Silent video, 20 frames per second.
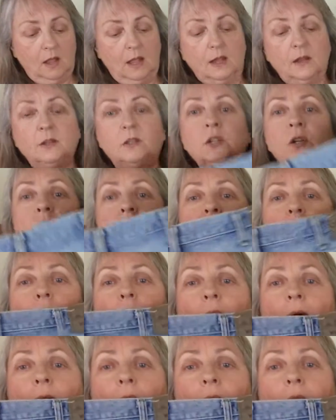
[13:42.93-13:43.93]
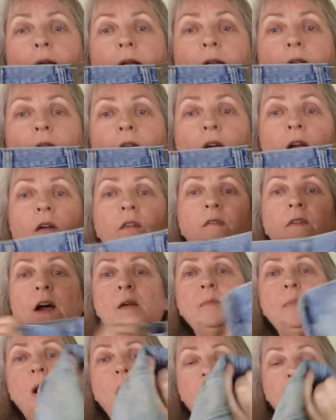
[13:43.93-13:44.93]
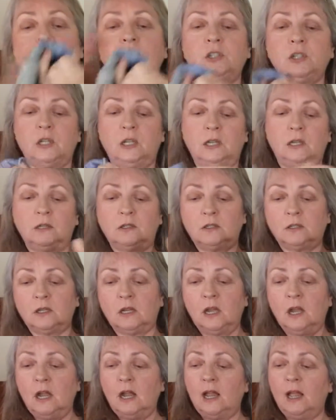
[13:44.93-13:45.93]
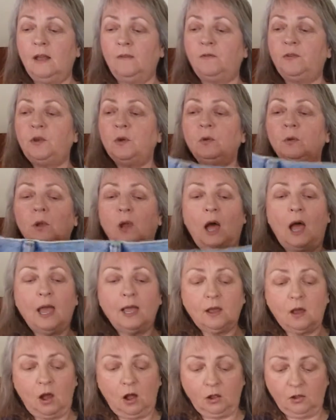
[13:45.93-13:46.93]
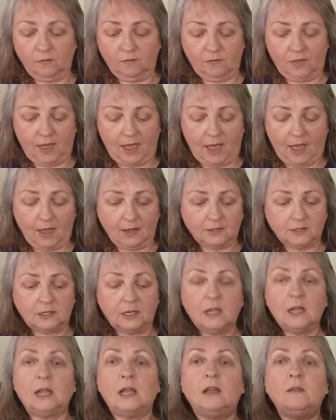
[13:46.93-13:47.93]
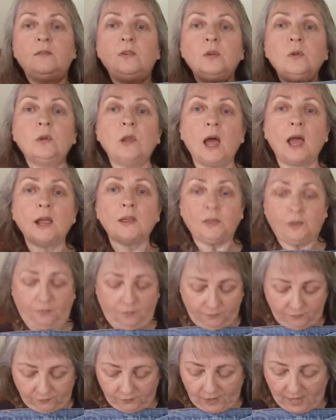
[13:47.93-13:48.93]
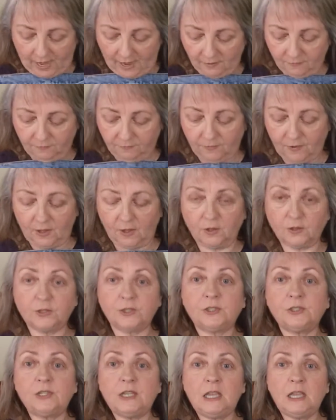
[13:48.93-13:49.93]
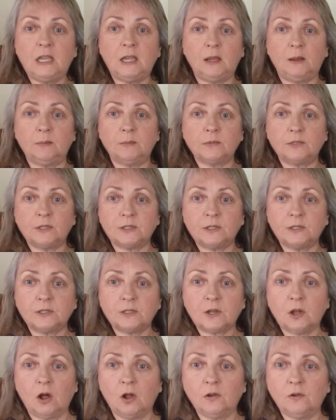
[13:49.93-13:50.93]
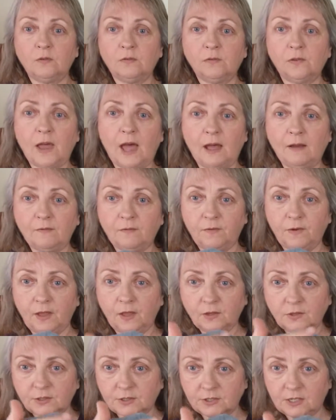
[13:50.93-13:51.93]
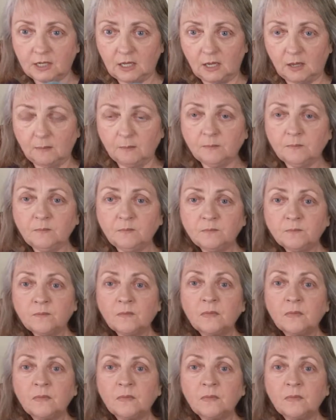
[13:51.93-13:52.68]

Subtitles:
and 2 in the back, 5 pocket jeans. If you like all of that, if you like the flat fell seams, this is called a flat fell seam,